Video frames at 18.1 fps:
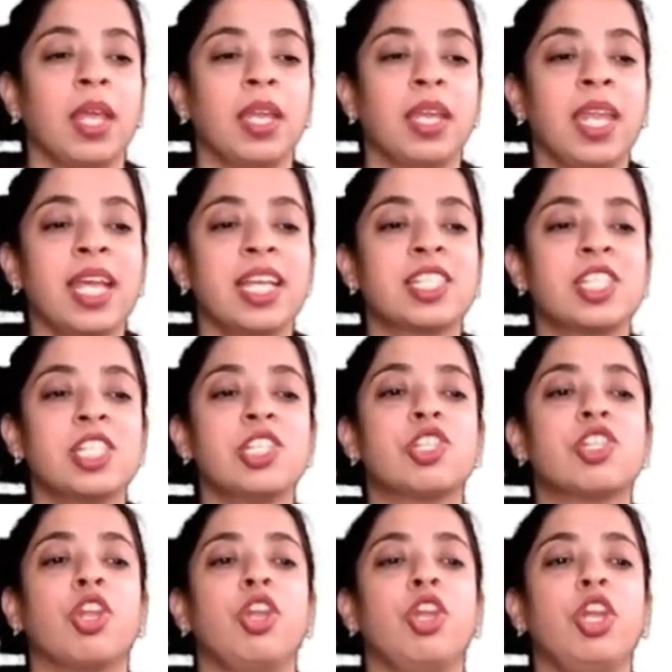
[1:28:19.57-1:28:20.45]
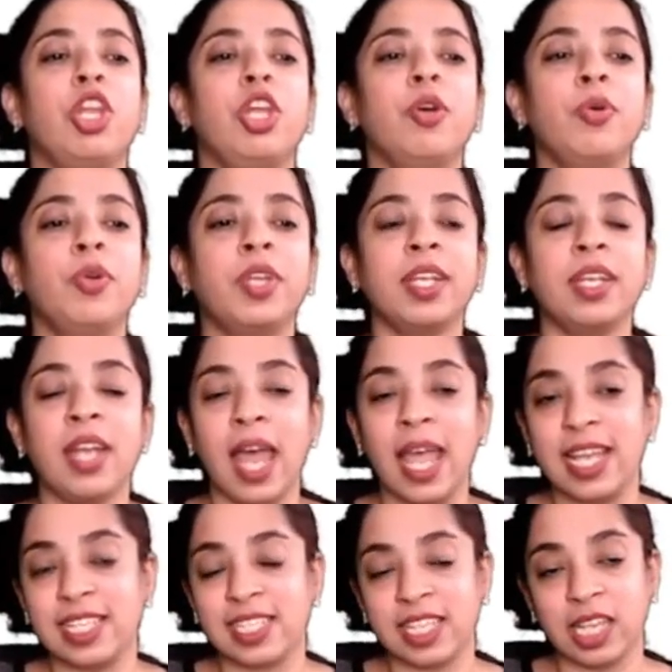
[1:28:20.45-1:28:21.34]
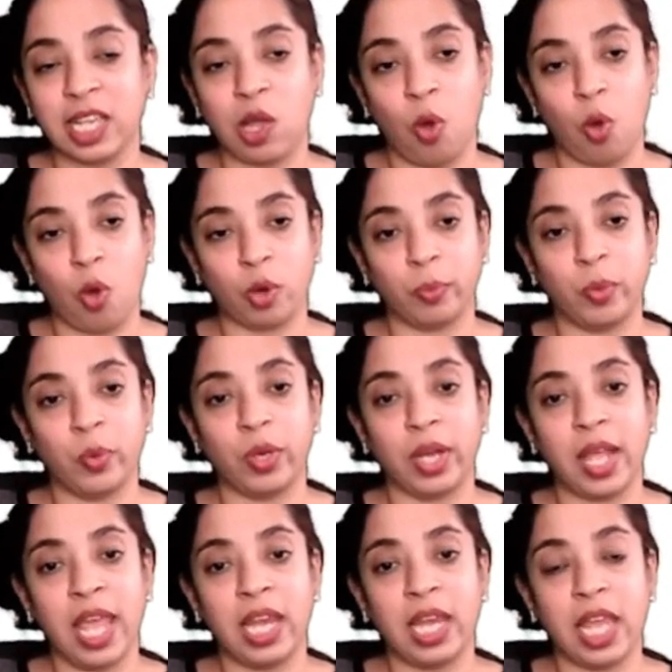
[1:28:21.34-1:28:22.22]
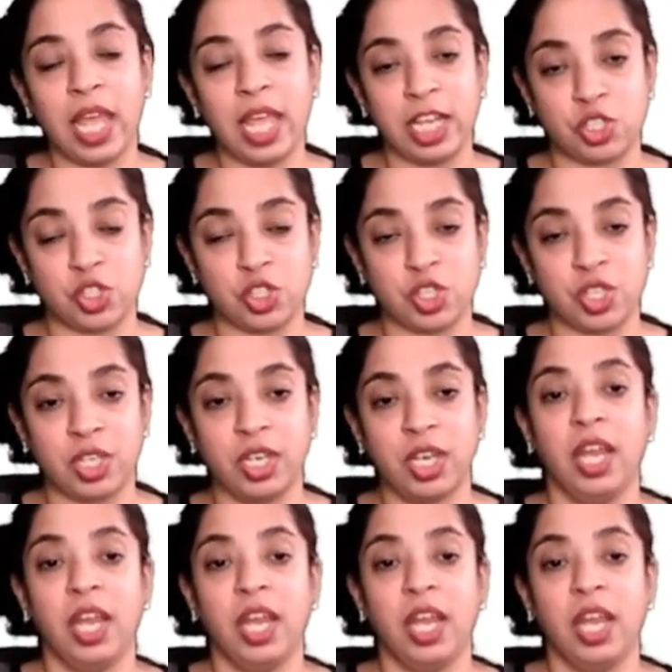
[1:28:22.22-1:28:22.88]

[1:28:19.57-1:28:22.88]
Next is luteinizing hormone LH.